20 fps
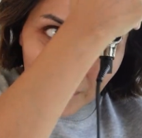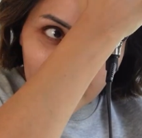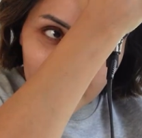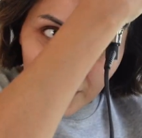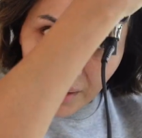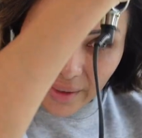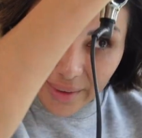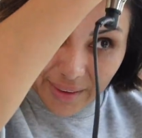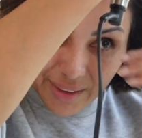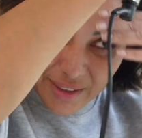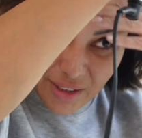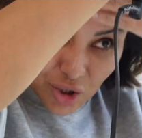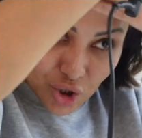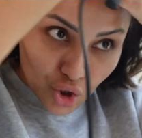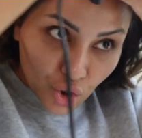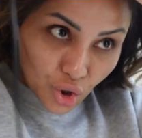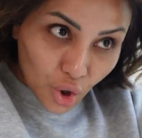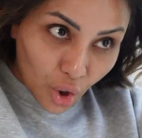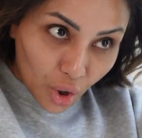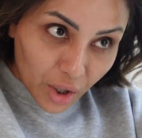Like, it's
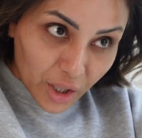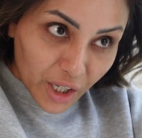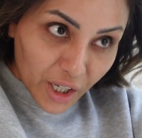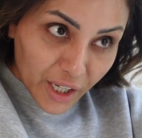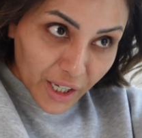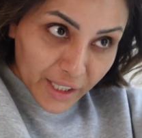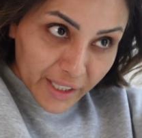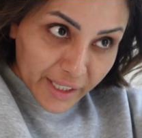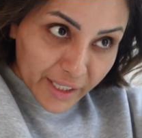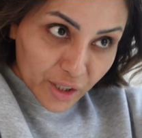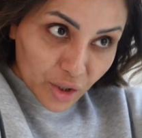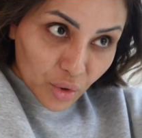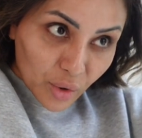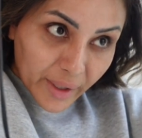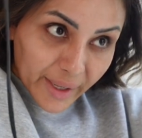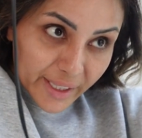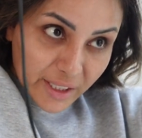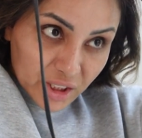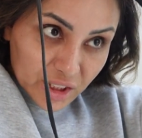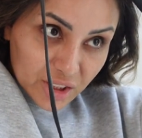not curling. Your
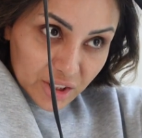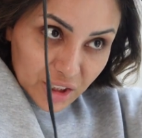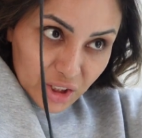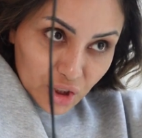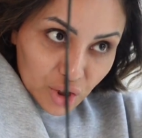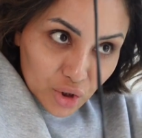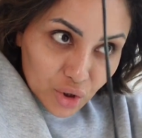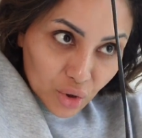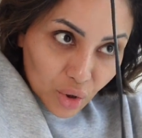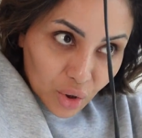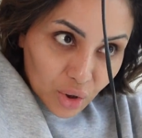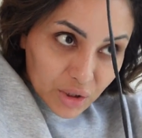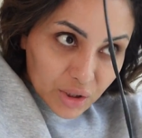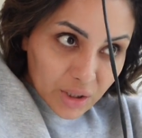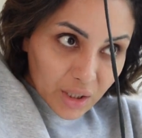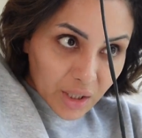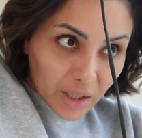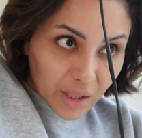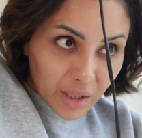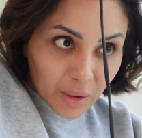hair just does not
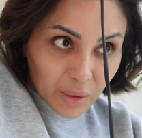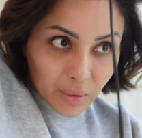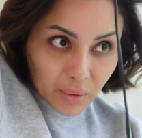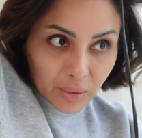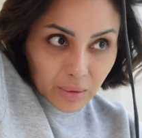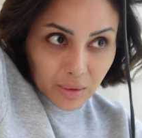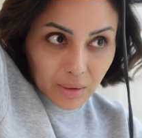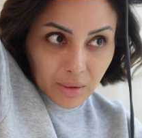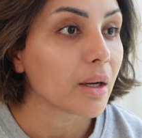curl.